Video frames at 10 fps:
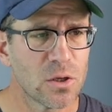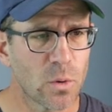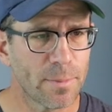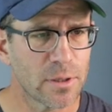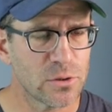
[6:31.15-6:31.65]

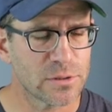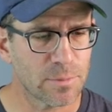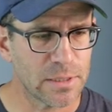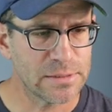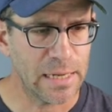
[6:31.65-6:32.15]
What I'm gonna do is
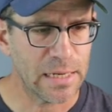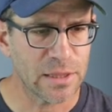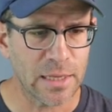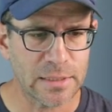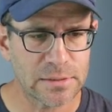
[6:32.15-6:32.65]
I'm gonna
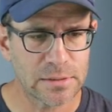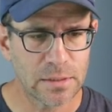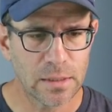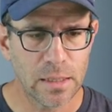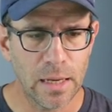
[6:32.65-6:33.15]
take this
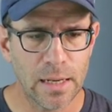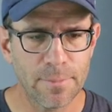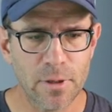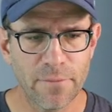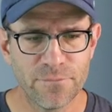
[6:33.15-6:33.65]
and
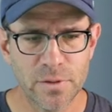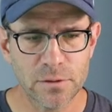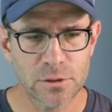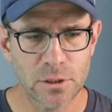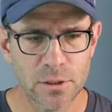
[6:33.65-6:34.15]
I'm gonna
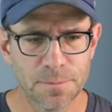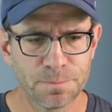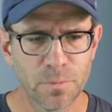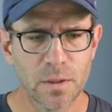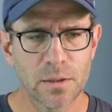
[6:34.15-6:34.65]
filter,
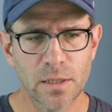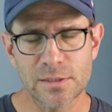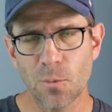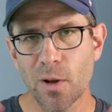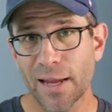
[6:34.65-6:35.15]

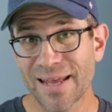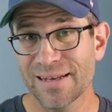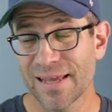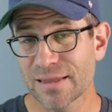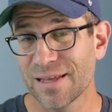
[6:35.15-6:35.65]
because I wanna
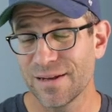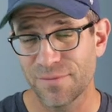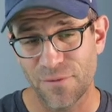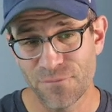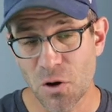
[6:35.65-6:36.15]
again get
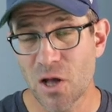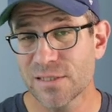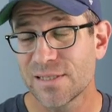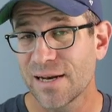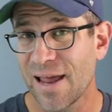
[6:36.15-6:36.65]
the, the
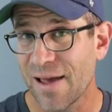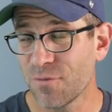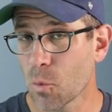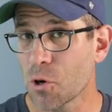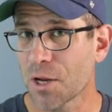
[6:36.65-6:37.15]
fonts that
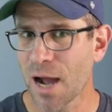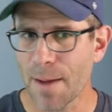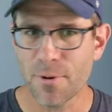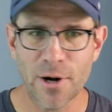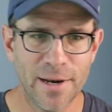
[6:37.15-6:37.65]
have the word
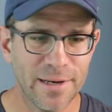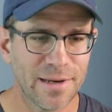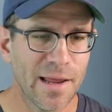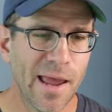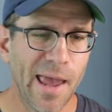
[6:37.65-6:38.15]
copper in
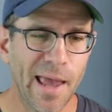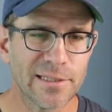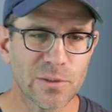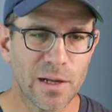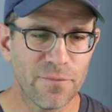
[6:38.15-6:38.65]
it.
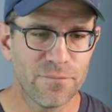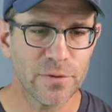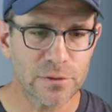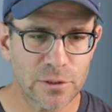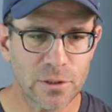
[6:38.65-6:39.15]
And so I'll
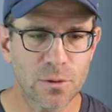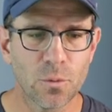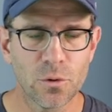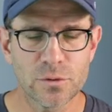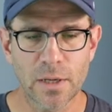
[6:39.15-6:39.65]
filter
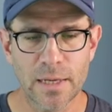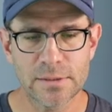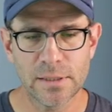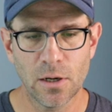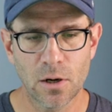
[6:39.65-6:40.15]
using
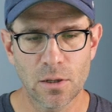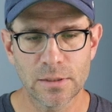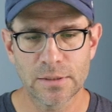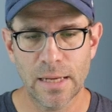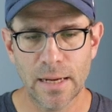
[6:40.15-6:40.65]
str
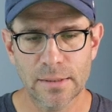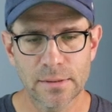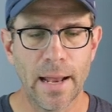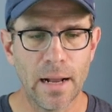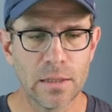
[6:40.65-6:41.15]
detect
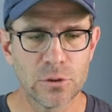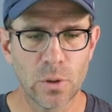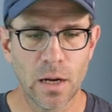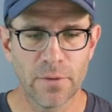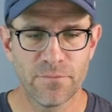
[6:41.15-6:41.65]
and I'll
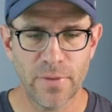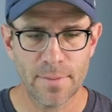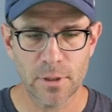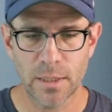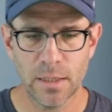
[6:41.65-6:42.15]
do on
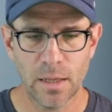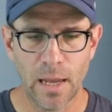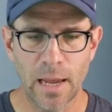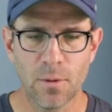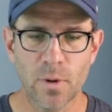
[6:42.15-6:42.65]
family.
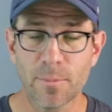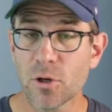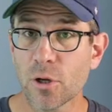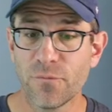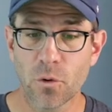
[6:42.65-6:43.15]
And what I'm
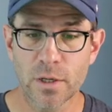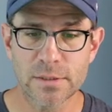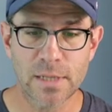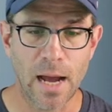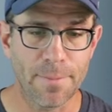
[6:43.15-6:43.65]
gonna look for
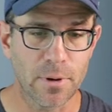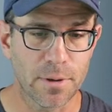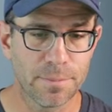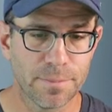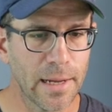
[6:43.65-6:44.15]
is
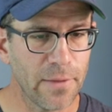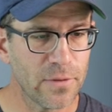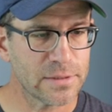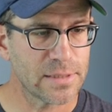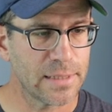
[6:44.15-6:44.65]
copper. And
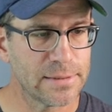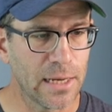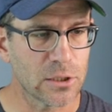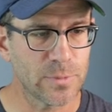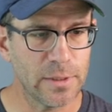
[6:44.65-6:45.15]
again, this then
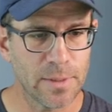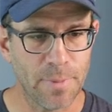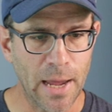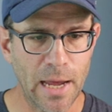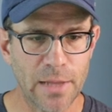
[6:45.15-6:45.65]
tells me the
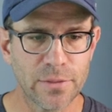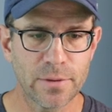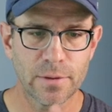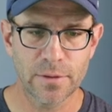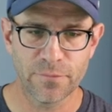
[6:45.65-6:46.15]
path,